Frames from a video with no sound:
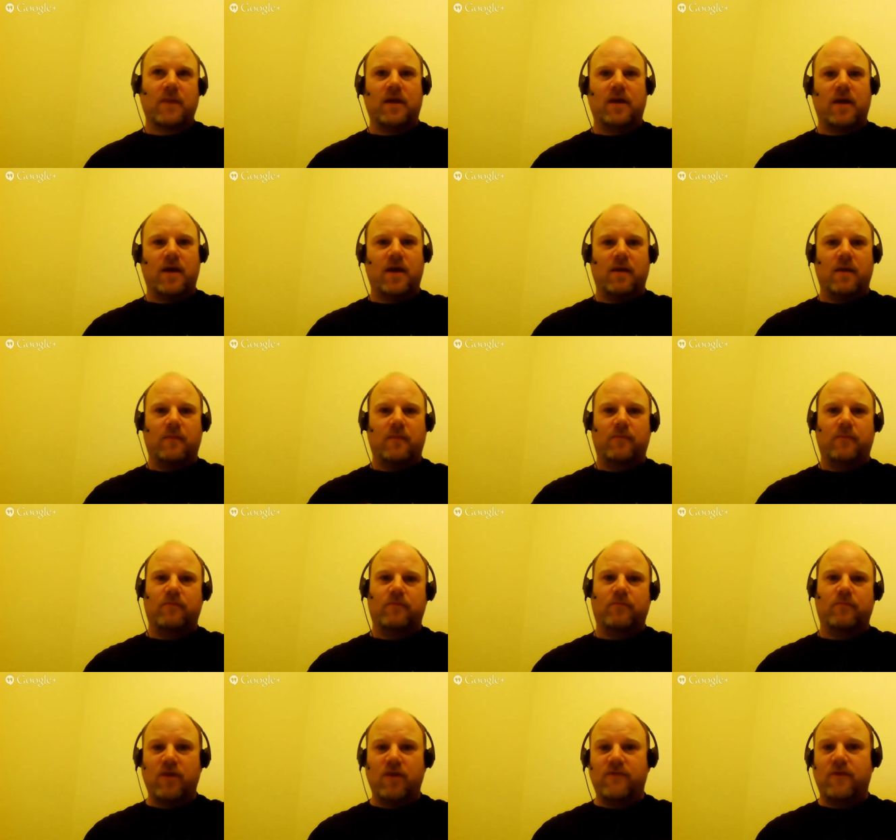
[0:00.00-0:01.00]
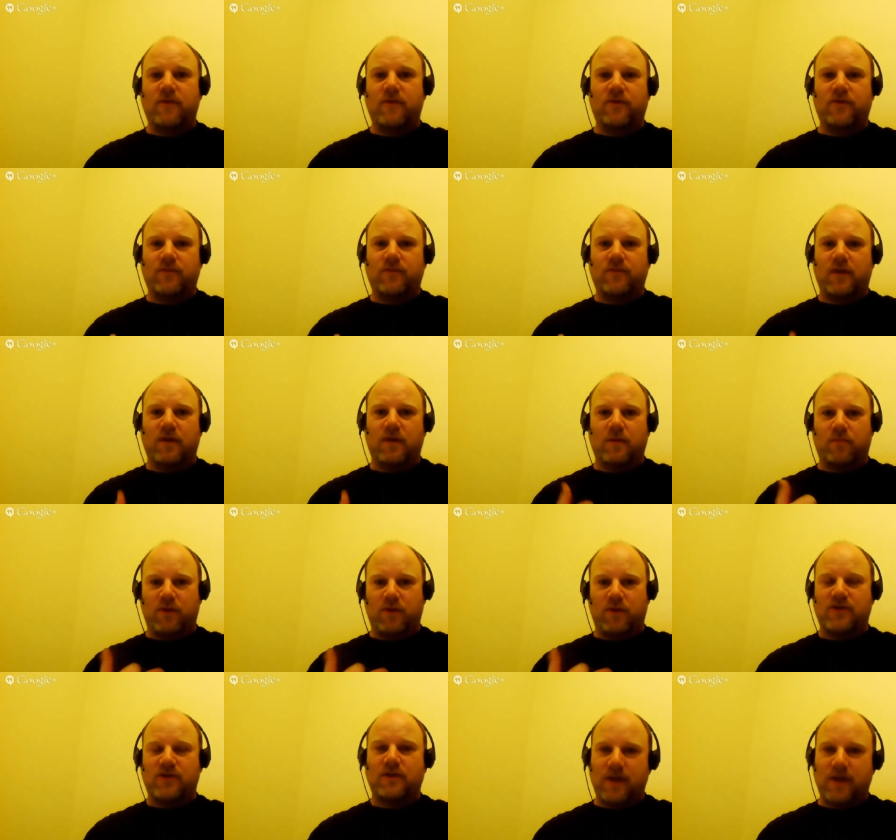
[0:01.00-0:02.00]
uh, previews of the
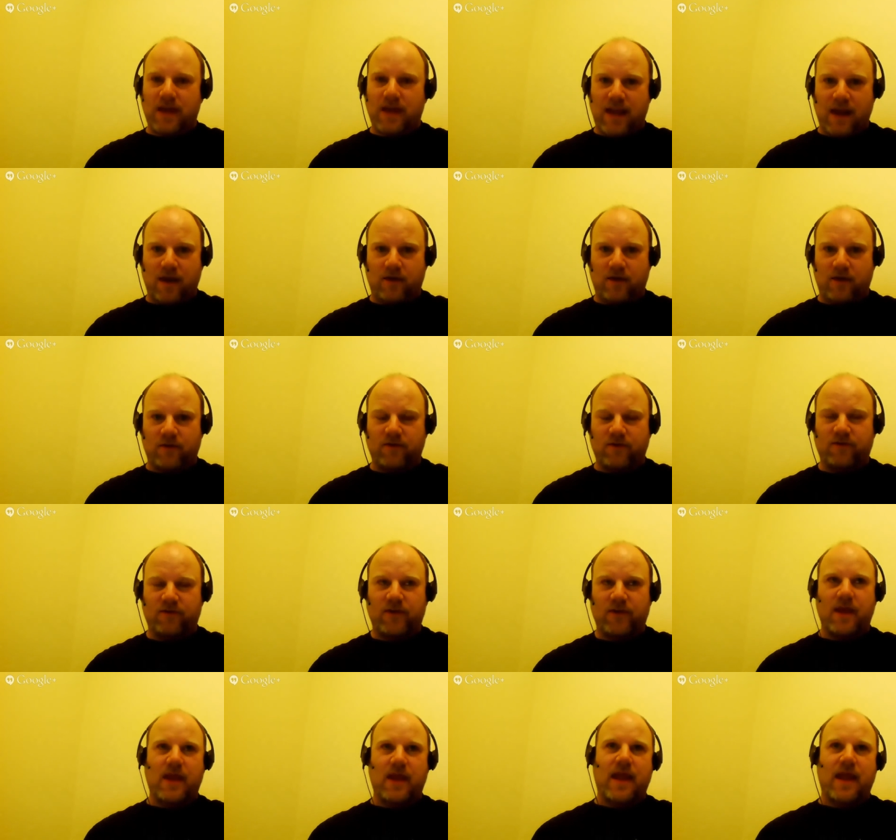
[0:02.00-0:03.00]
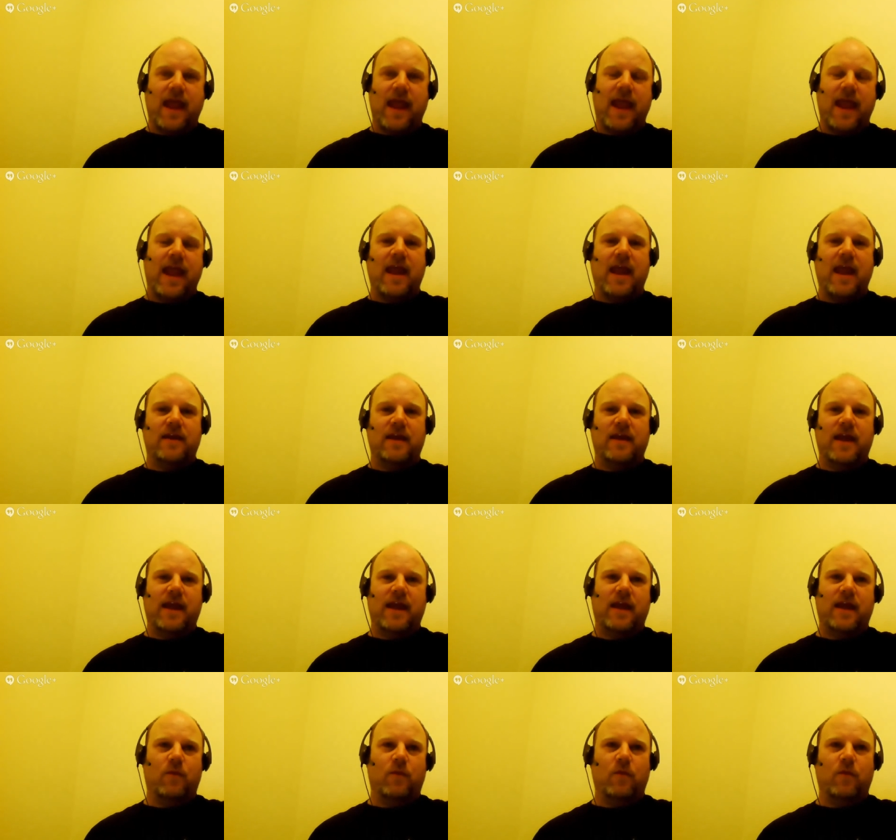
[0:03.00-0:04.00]
pre-generated characters, and
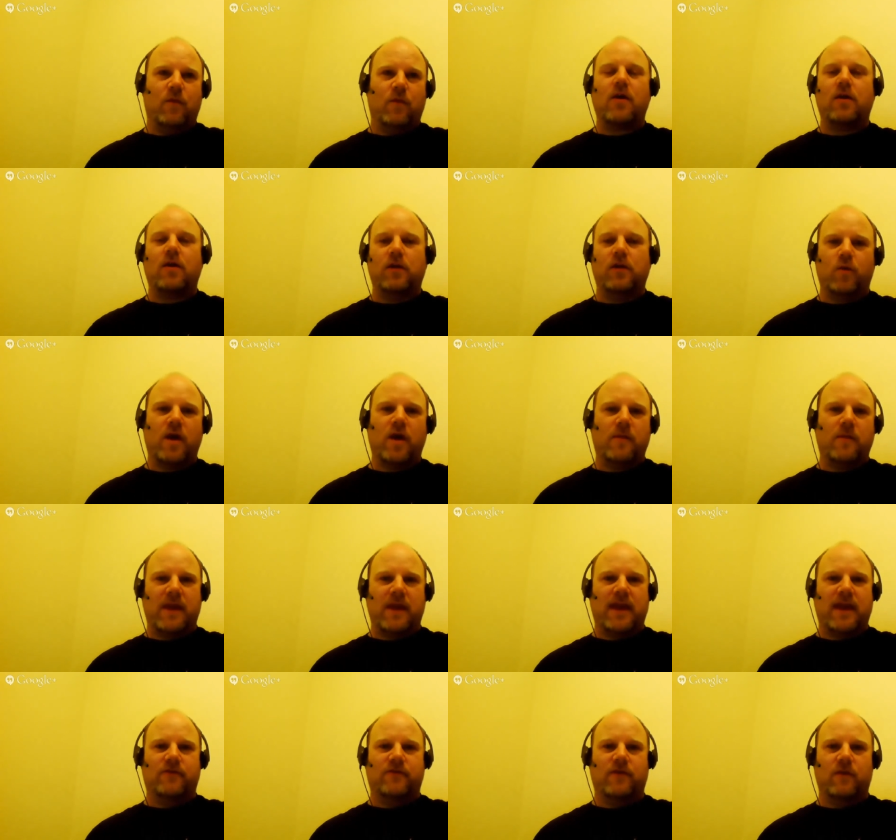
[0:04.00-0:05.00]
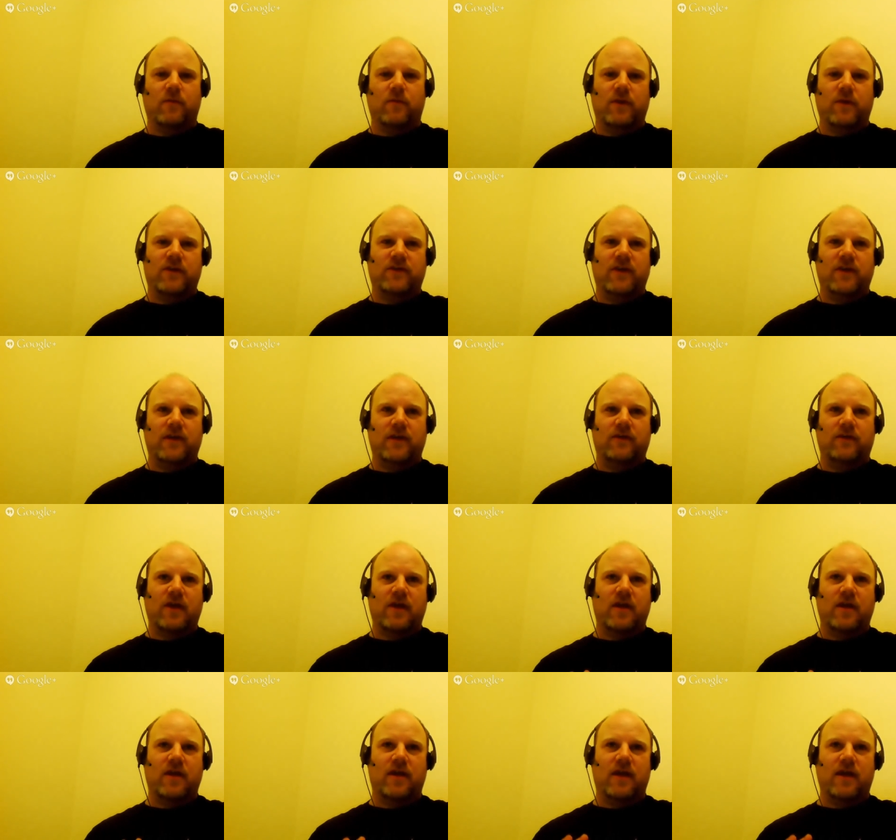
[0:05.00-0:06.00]
a what I call a one-pager, which is
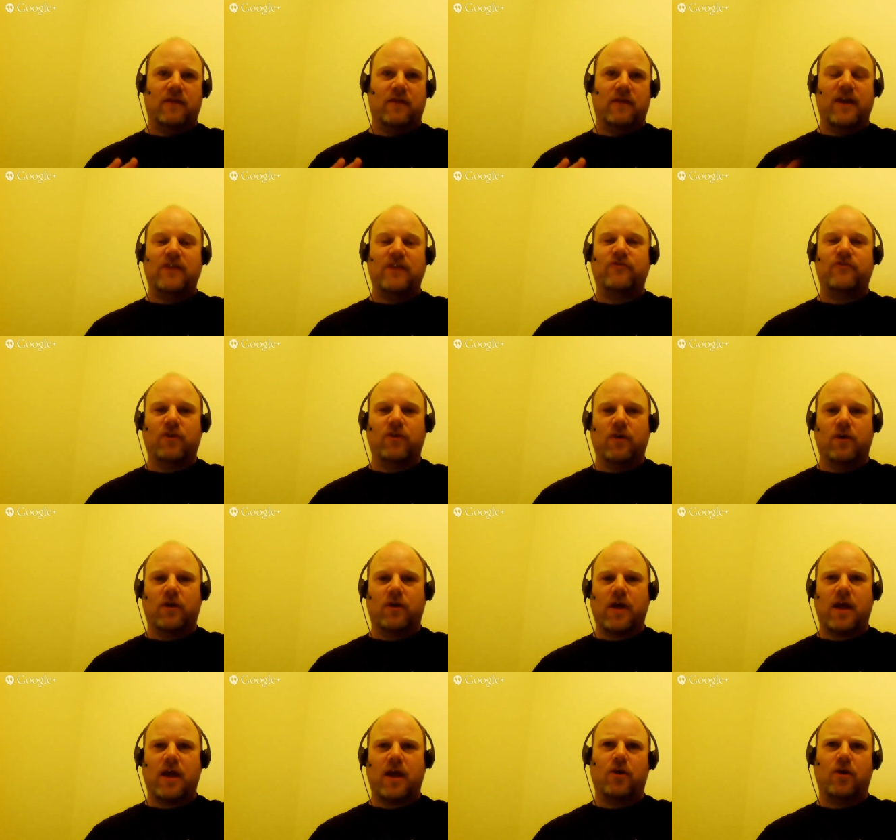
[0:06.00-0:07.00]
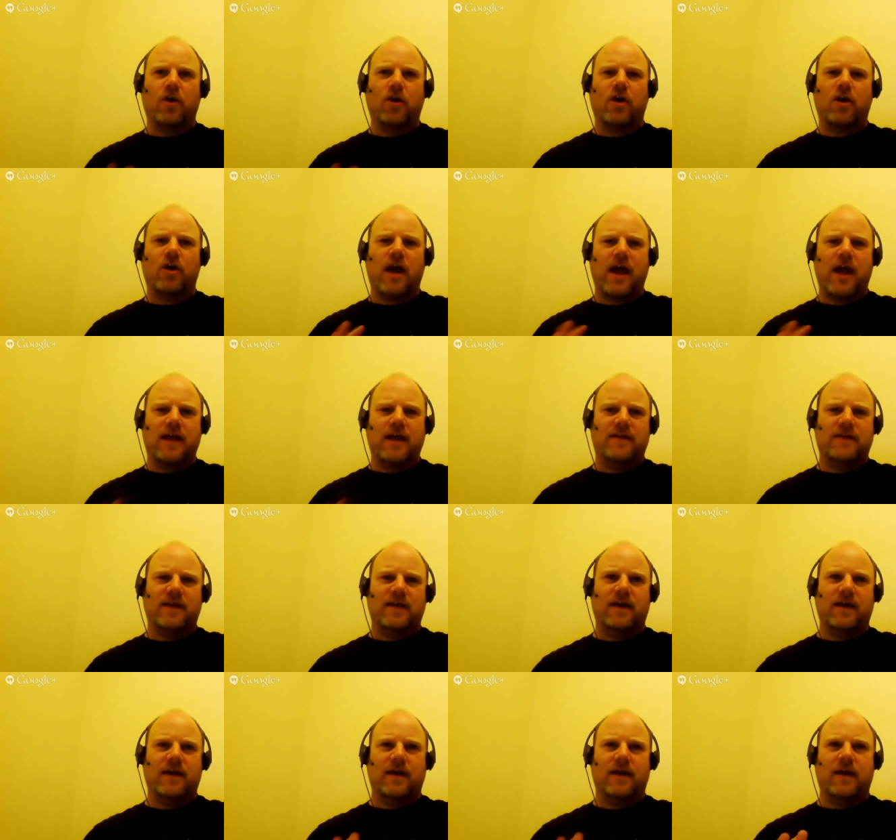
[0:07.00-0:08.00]
an adventure kind of hook
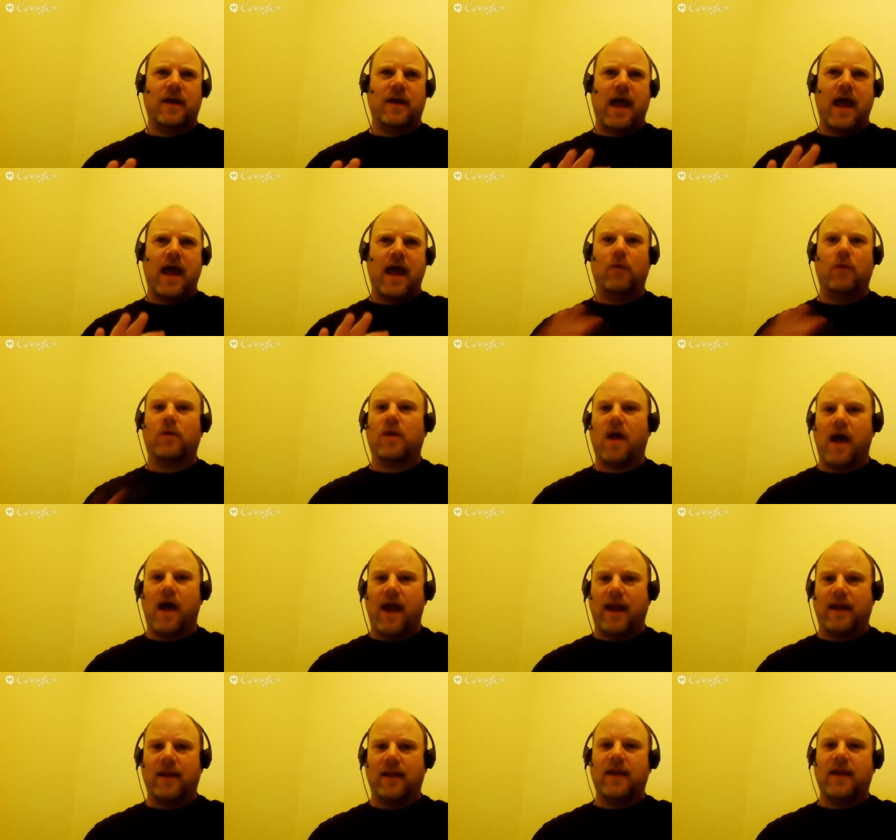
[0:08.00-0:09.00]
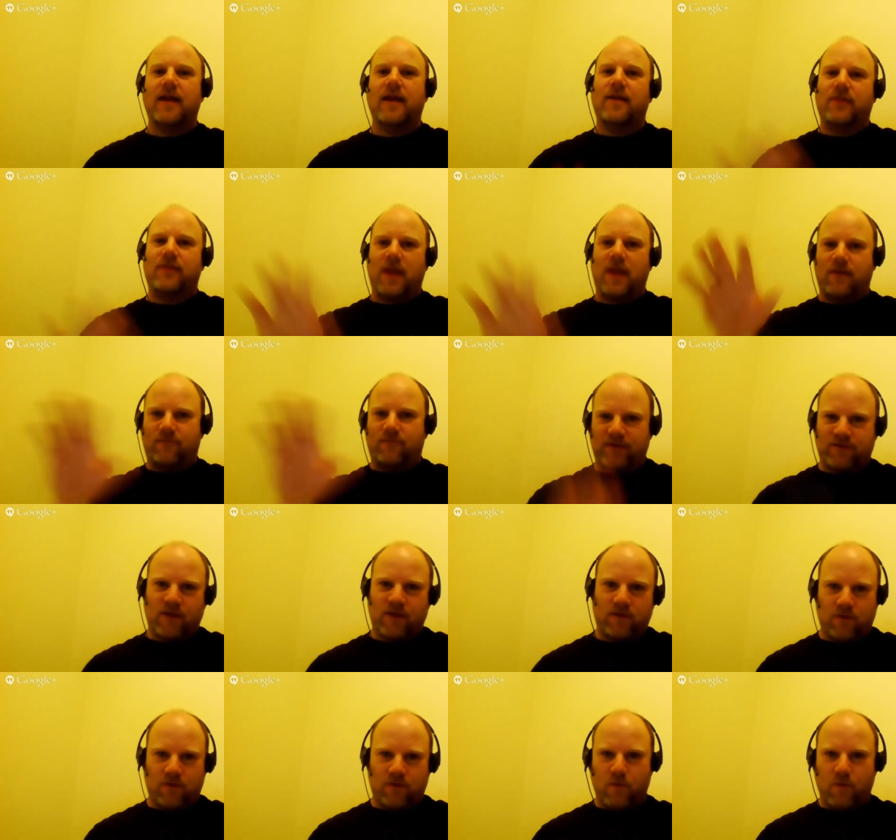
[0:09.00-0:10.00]
idea outline that fits
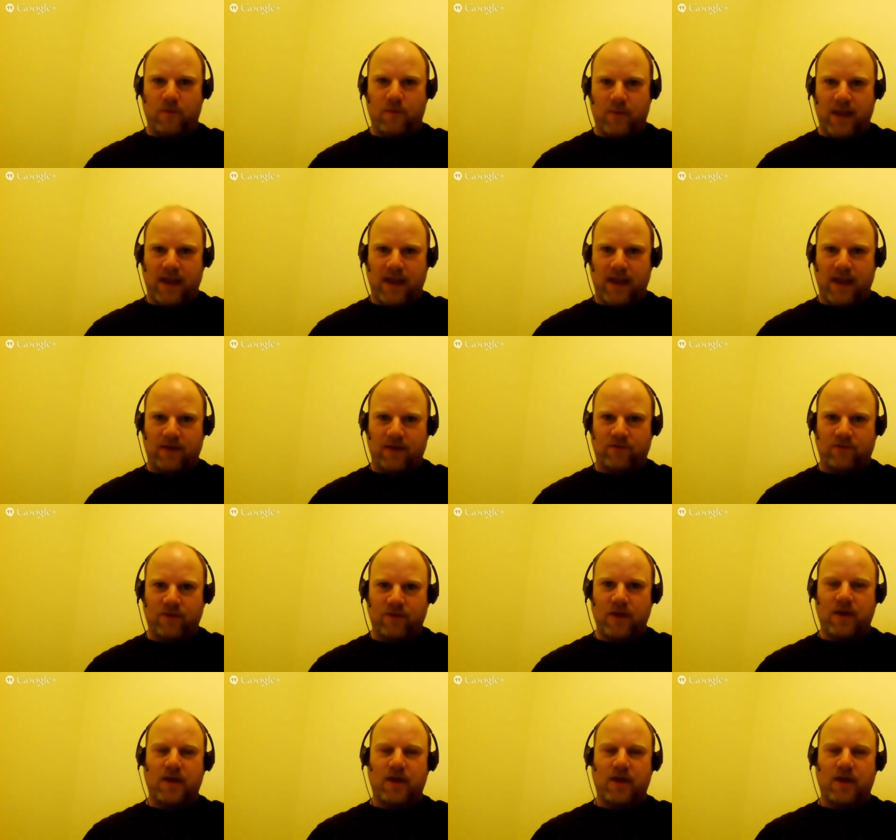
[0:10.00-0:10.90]
onto one page.